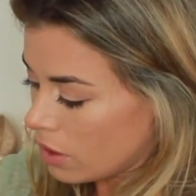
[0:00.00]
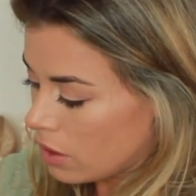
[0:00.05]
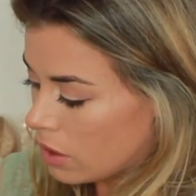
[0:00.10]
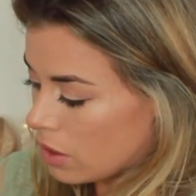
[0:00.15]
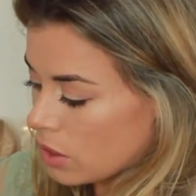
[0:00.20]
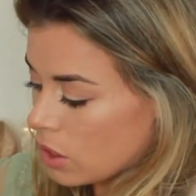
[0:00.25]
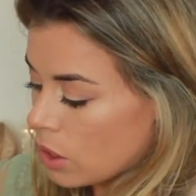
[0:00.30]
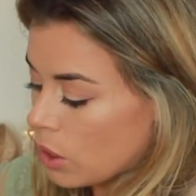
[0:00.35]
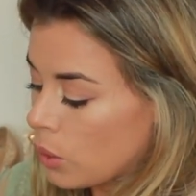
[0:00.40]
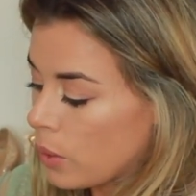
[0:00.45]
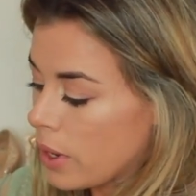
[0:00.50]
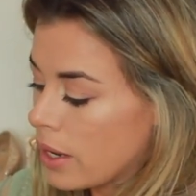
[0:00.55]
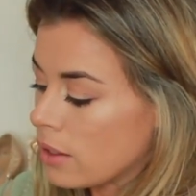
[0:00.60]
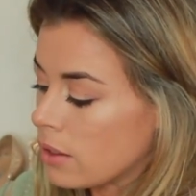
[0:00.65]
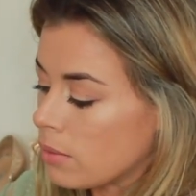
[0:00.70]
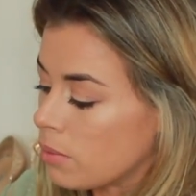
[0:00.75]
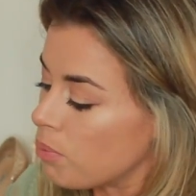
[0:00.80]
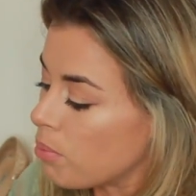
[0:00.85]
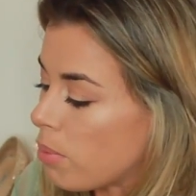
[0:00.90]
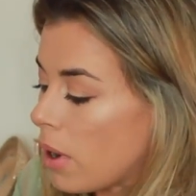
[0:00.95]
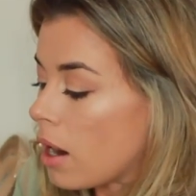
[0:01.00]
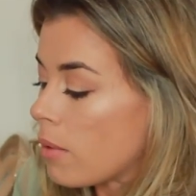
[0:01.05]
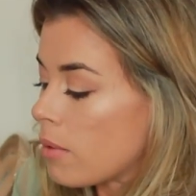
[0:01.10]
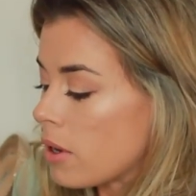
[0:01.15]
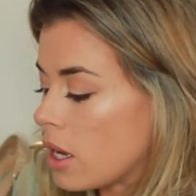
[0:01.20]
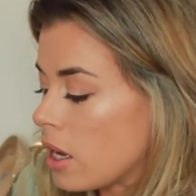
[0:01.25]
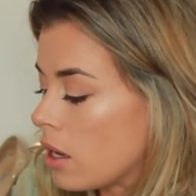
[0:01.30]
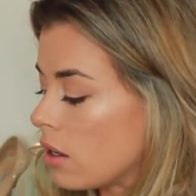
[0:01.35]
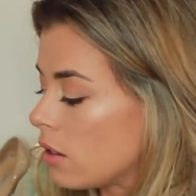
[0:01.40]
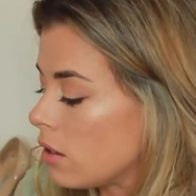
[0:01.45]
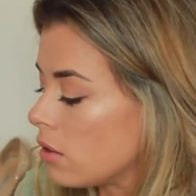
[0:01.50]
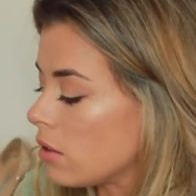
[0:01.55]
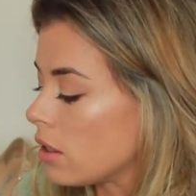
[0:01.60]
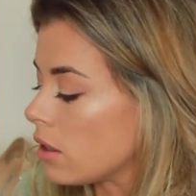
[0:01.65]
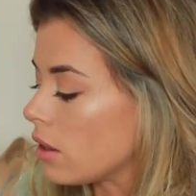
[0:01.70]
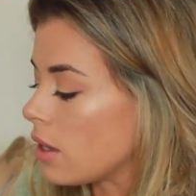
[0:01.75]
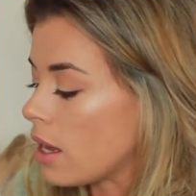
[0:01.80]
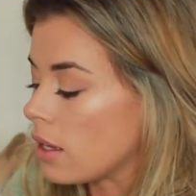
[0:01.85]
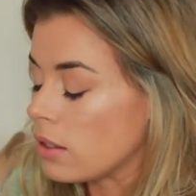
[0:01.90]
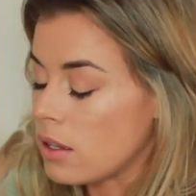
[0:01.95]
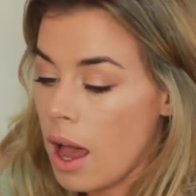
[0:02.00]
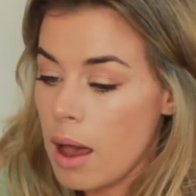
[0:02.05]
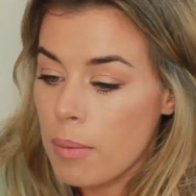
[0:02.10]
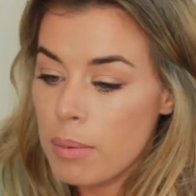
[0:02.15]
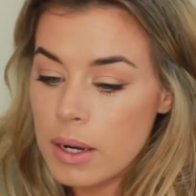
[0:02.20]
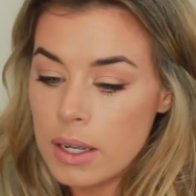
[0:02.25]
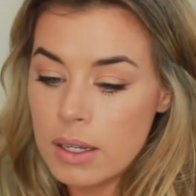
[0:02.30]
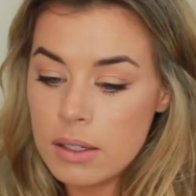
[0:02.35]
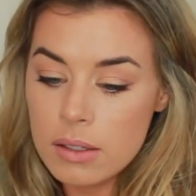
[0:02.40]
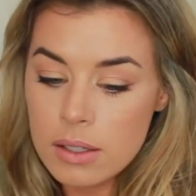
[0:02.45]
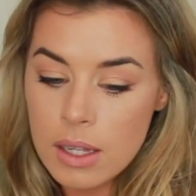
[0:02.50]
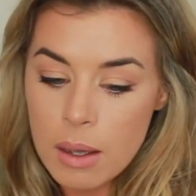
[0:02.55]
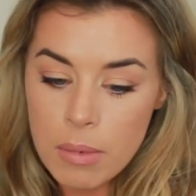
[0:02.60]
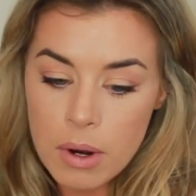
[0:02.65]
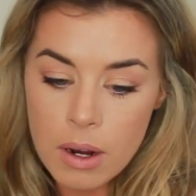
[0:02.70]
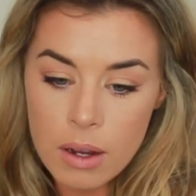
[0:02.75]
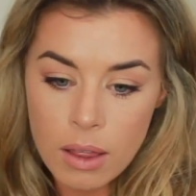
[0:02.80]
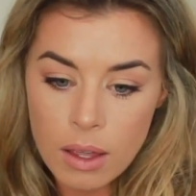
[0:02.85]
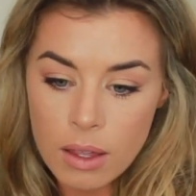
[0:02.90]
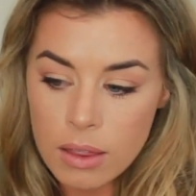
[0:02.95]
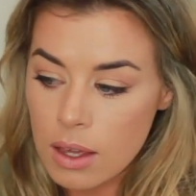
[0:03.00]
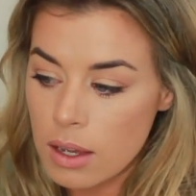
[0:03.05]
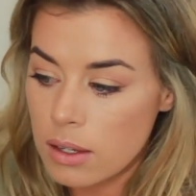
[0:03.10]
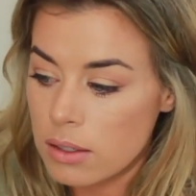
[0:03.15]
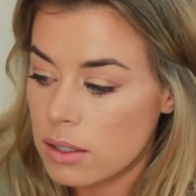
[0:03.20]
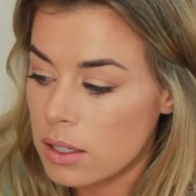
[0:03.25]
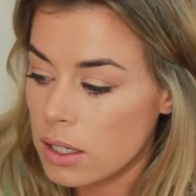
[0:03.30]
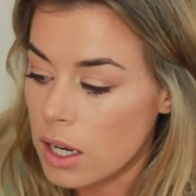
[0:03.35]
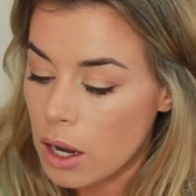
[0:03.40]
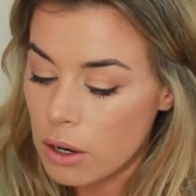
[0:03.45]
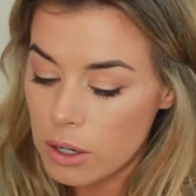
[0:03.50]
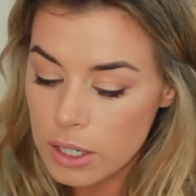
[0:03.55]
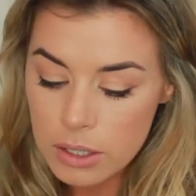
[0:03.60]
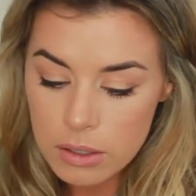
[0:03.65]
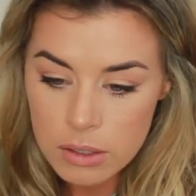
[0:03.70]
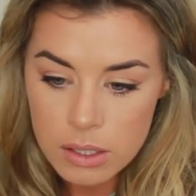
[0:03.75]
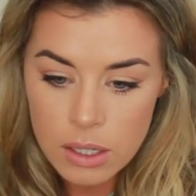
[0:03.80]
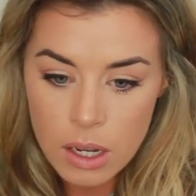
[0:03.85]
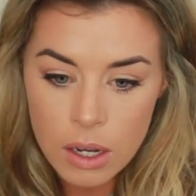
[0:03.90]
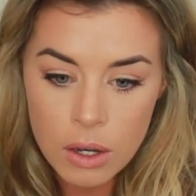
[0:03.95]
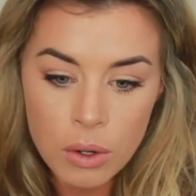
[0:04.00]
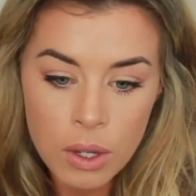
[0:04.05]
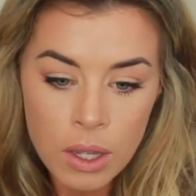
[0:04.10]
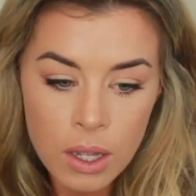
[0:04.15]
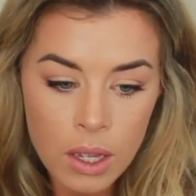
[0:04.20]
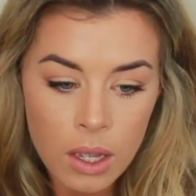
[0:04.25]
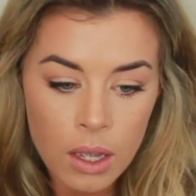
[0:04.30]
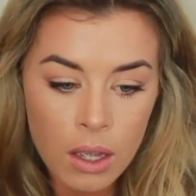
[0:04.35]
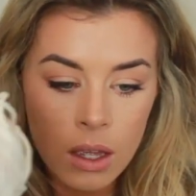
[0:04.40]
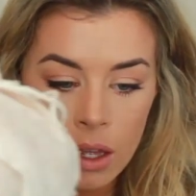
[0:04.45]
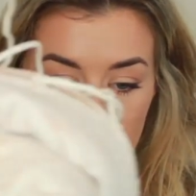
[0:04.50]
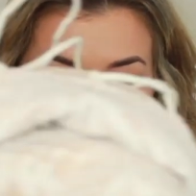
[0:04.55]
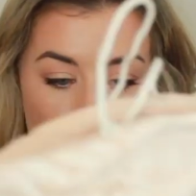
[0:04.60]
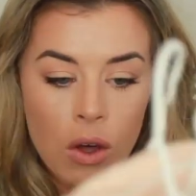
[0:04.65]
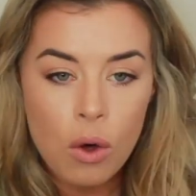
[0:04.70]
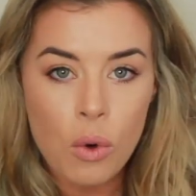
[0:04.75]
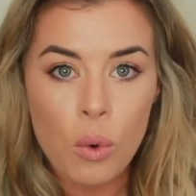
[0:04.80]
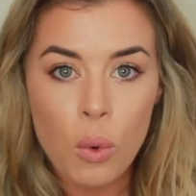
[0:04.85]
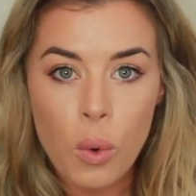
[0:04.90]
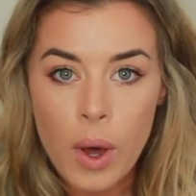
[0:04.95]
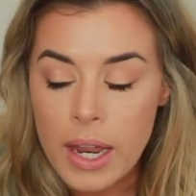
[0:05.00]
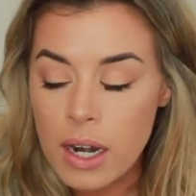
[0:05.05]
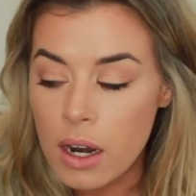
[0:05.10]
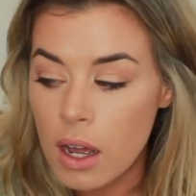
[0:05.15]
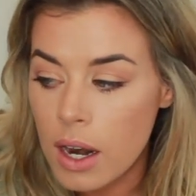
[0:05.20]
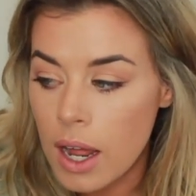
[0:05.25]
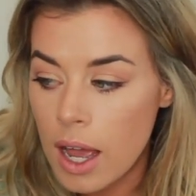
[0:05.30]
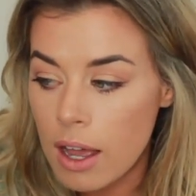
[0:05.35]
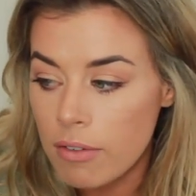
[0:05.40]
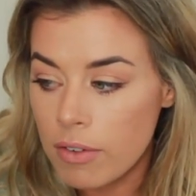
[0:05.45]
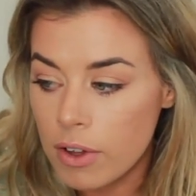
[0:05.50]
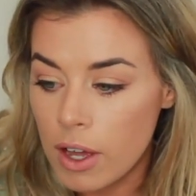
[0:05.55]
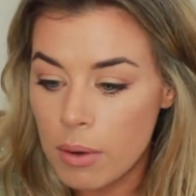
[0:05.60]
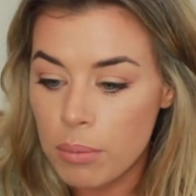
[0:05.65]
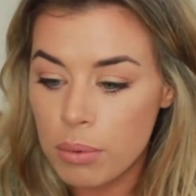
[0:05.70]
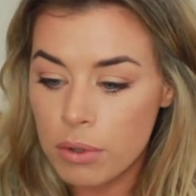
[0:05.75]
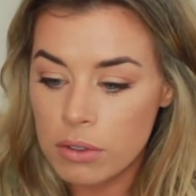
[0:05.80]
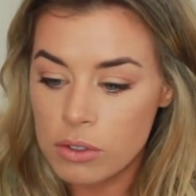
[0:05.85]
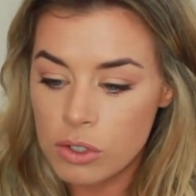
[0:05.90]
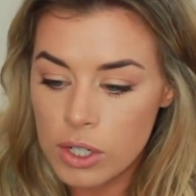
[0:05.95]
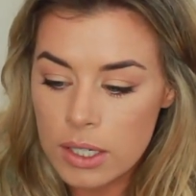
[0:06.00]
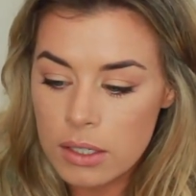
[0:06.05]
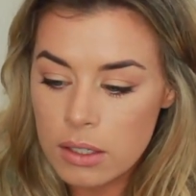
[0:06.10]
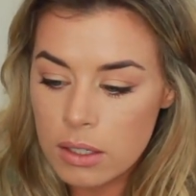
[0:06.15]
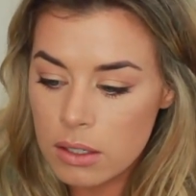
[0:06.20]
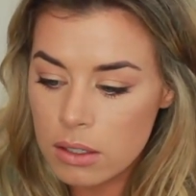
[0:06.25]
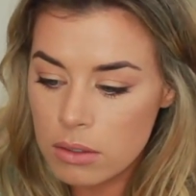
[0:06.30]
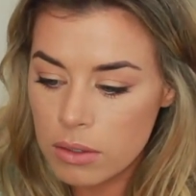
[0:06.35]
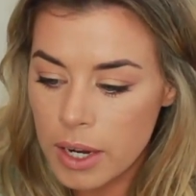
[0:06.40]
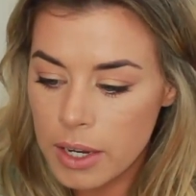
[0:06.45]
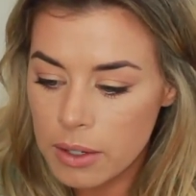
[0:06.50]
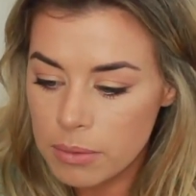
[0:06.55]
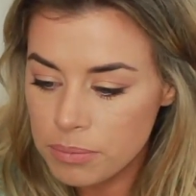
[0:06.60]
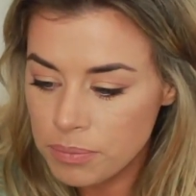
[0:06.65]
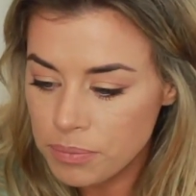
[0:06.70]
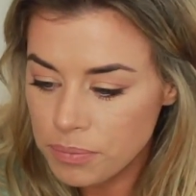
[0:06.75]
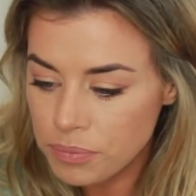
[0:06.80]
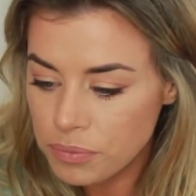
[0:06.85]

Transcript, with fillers: There's always barbecues and things happening in summer, like things to go to. So why not have a couple of dresses, right?